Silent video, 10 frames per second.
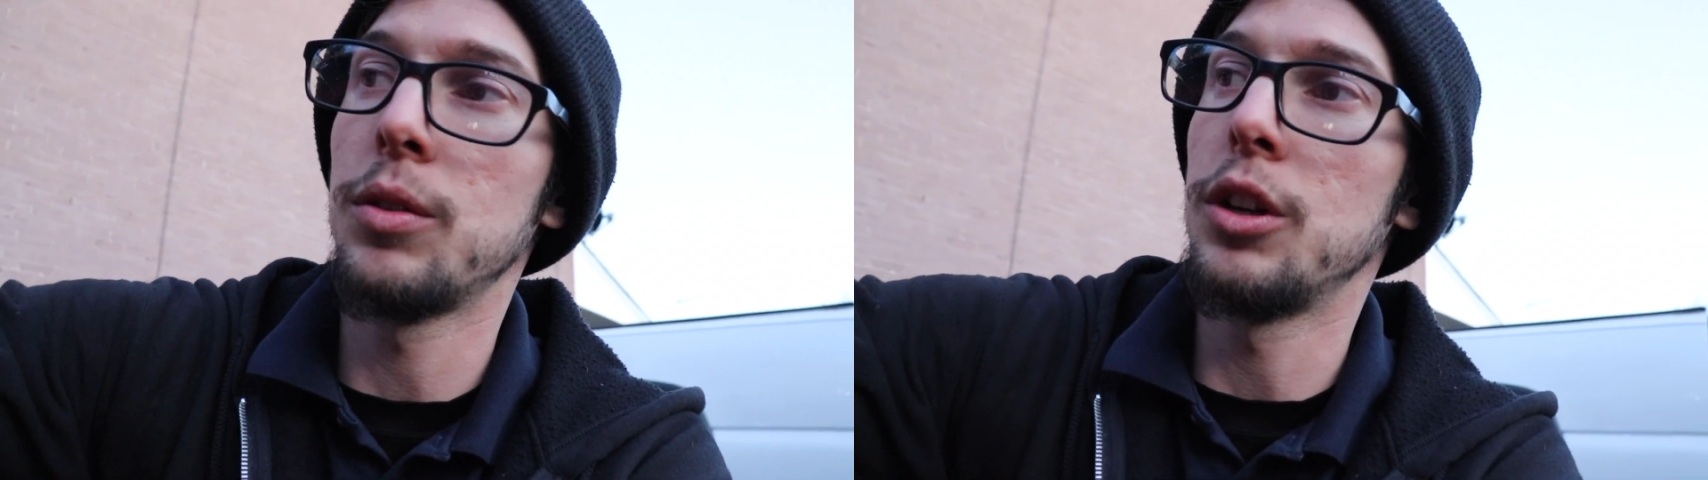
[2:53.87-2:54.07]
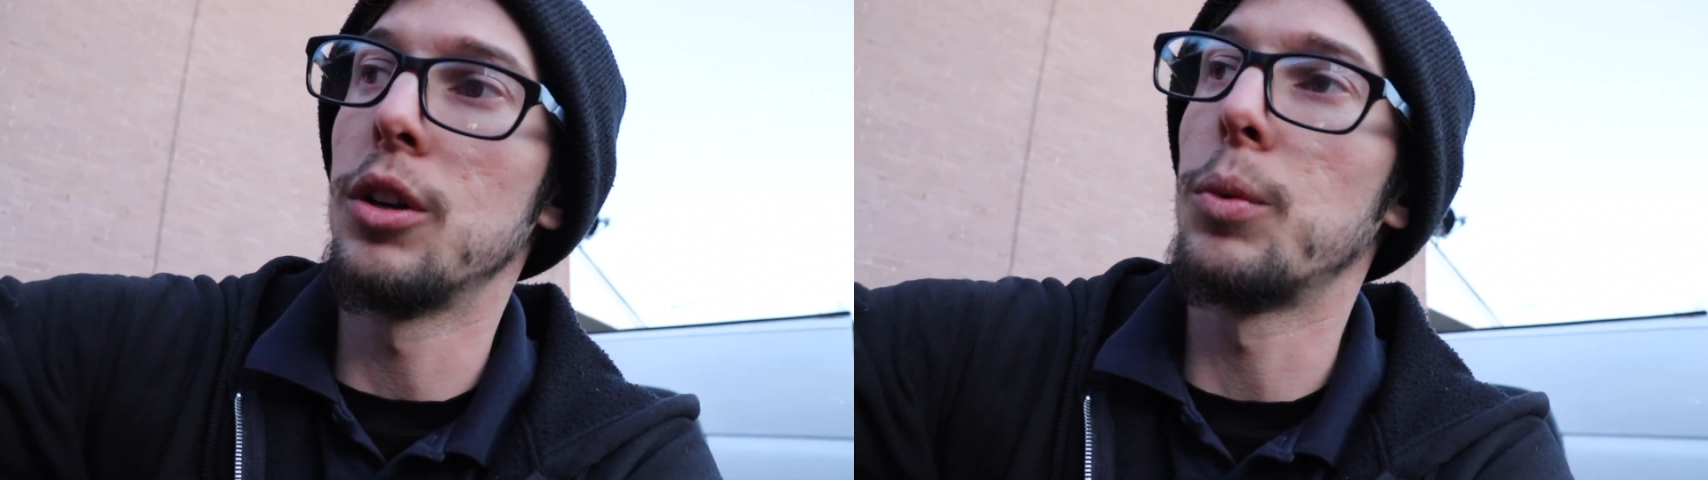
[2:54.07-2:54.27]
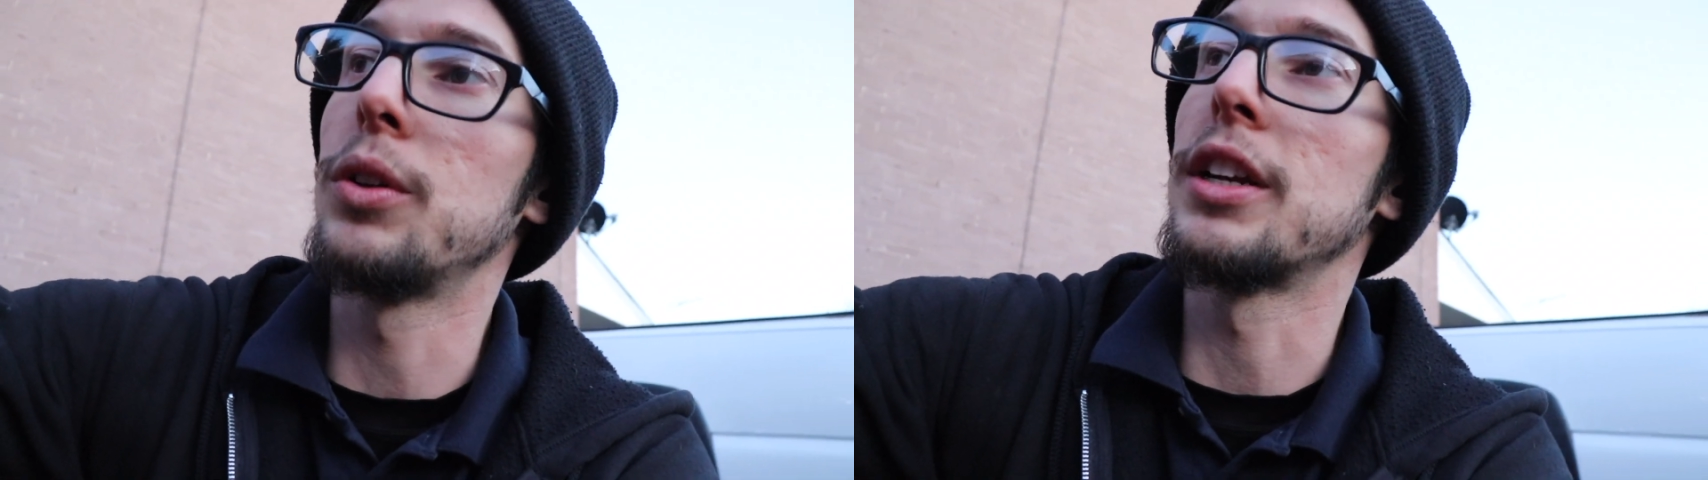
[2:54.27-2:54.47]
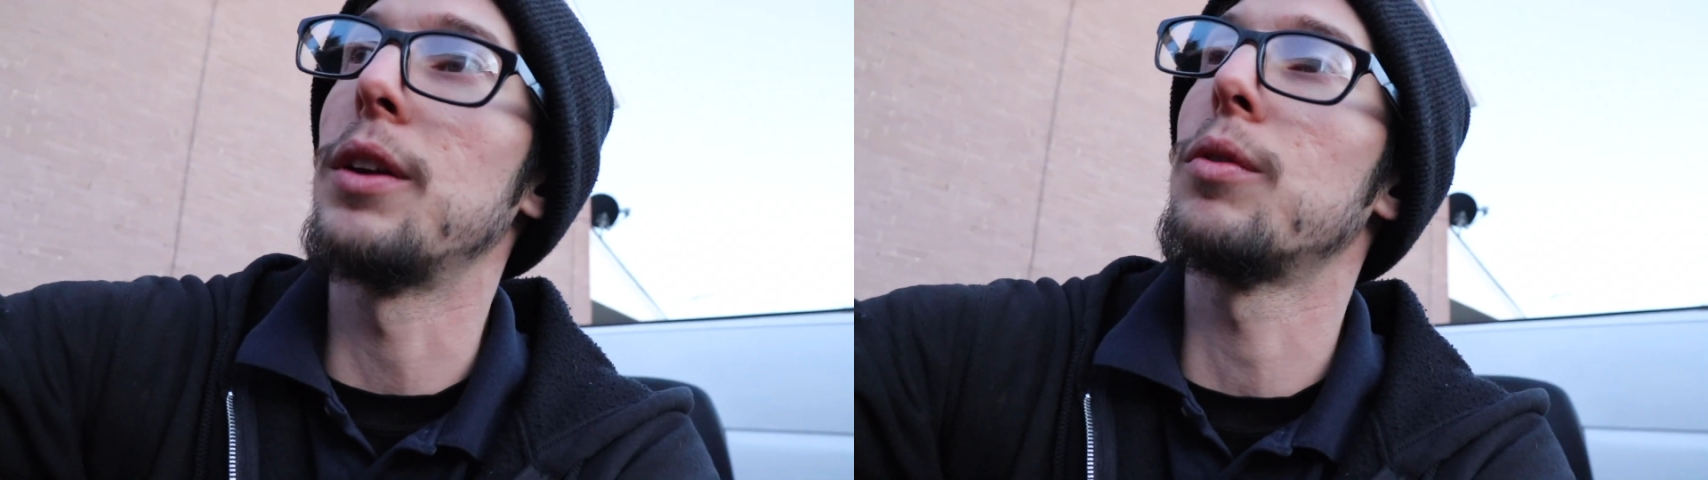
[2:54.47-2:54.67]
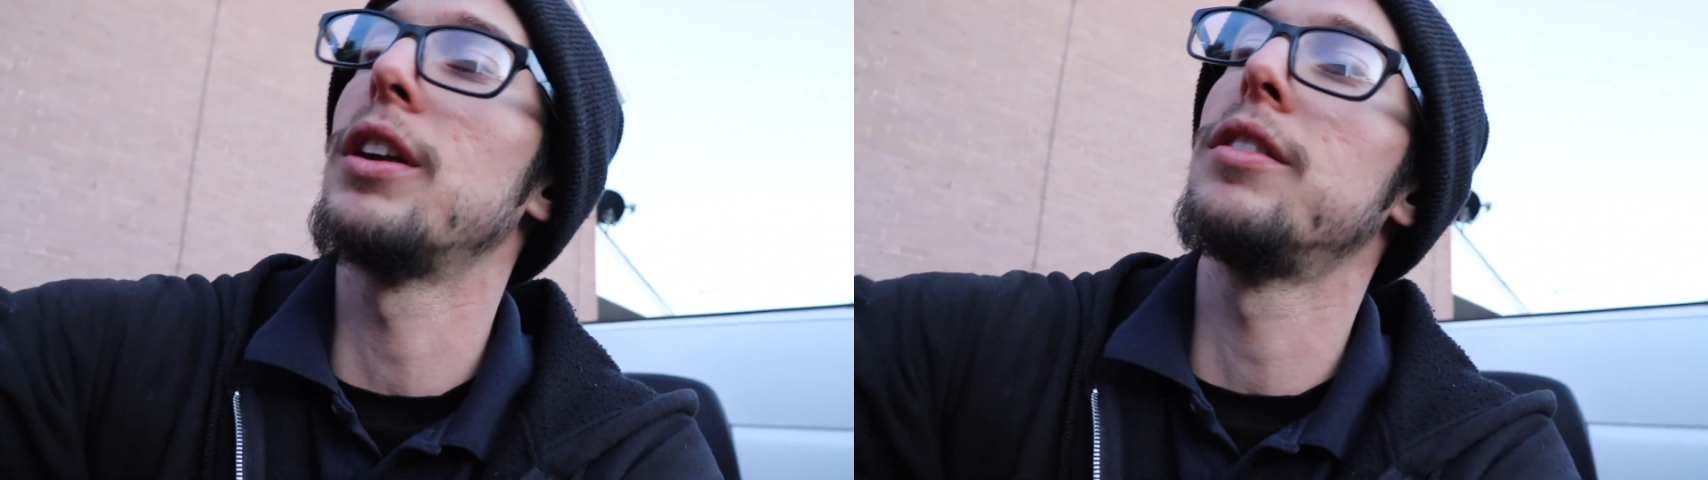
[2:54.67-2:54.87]
you're willing to
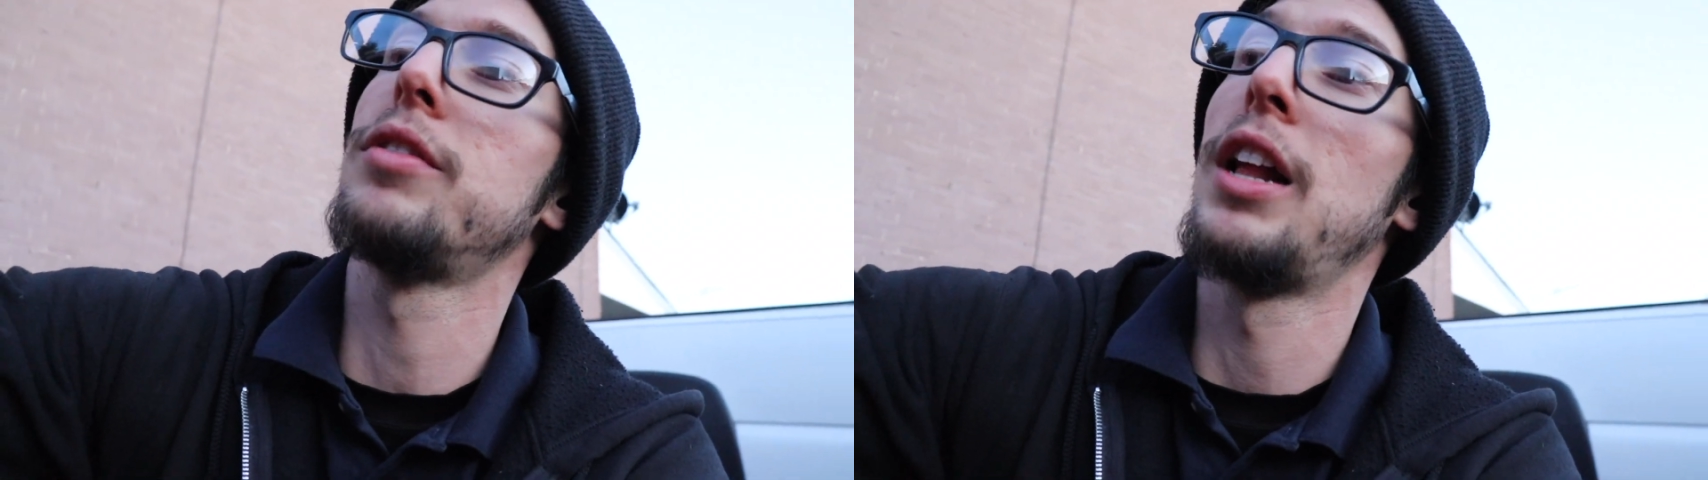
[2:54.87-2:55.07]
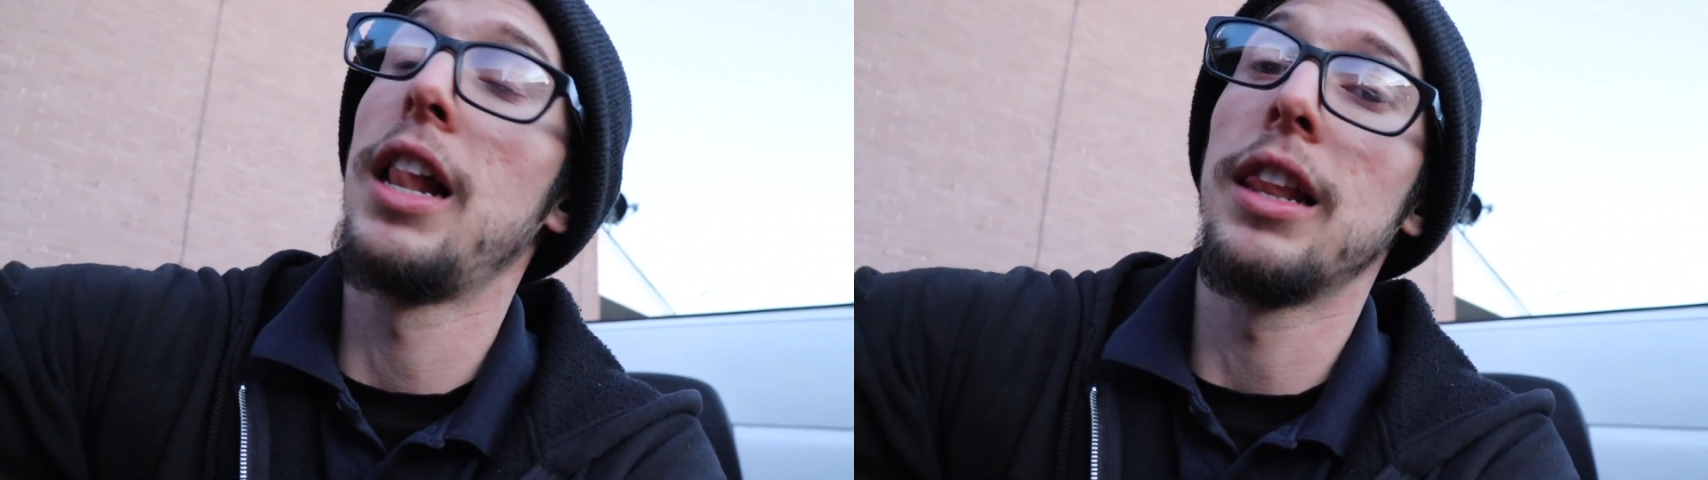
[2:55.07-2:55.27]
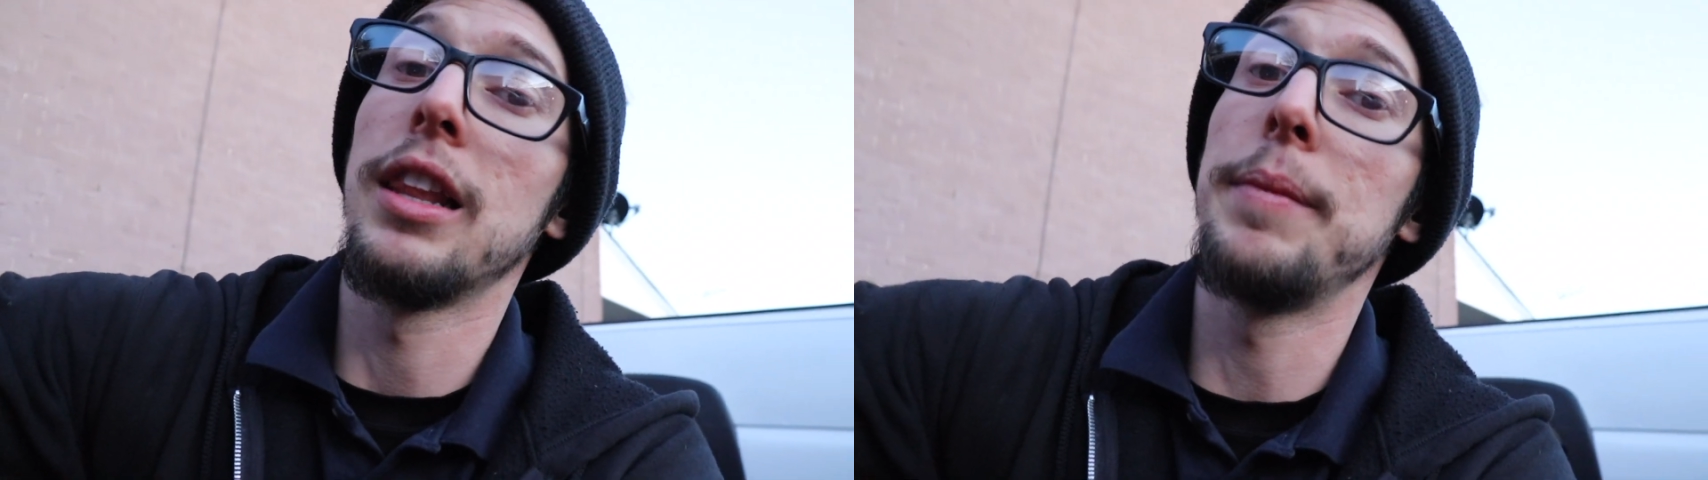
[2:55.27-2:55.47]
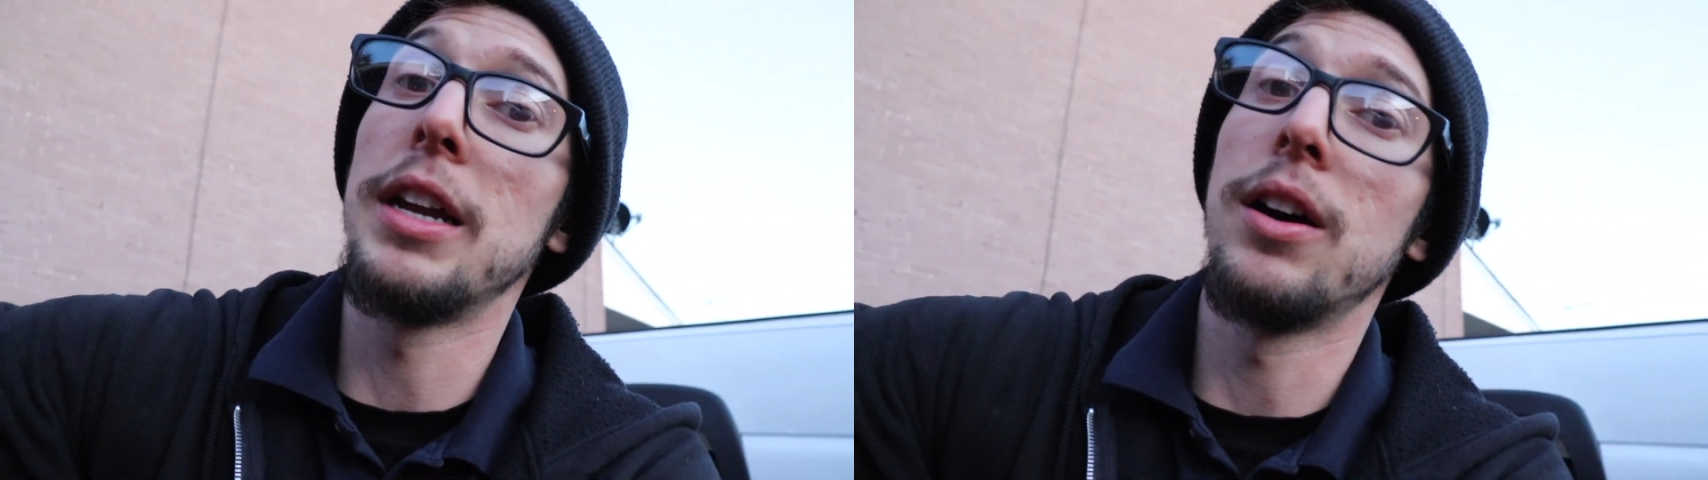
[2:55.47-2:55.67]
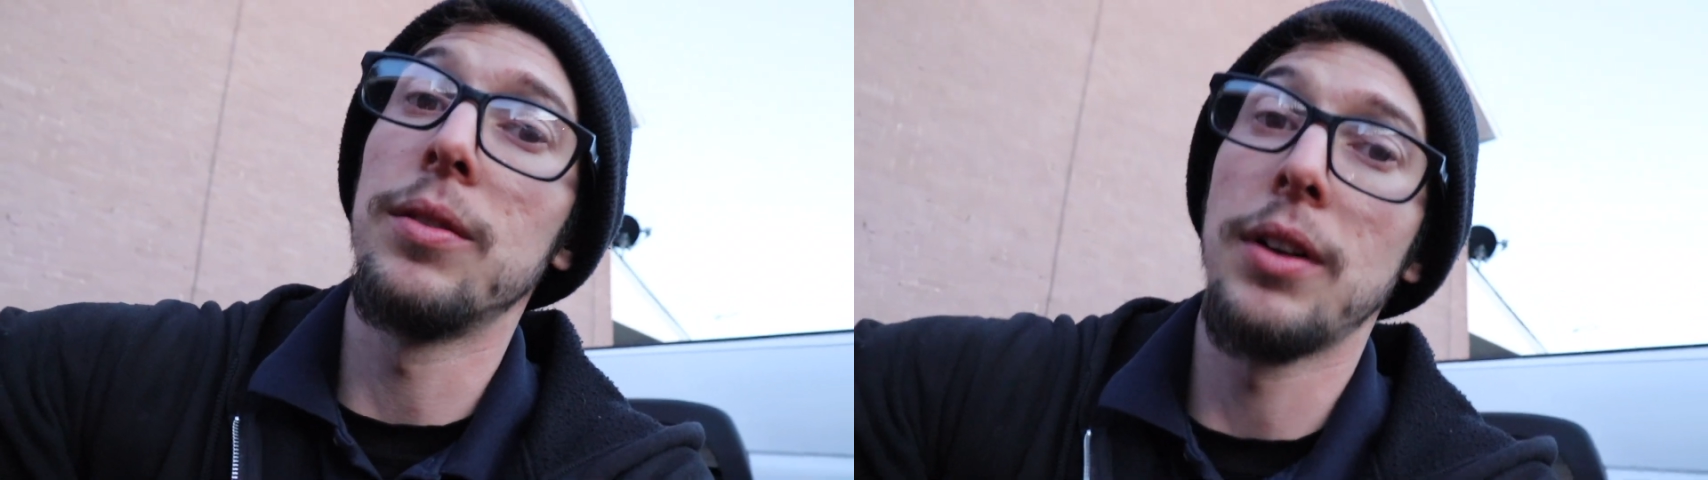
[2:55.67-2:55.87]
get rid of, let me know.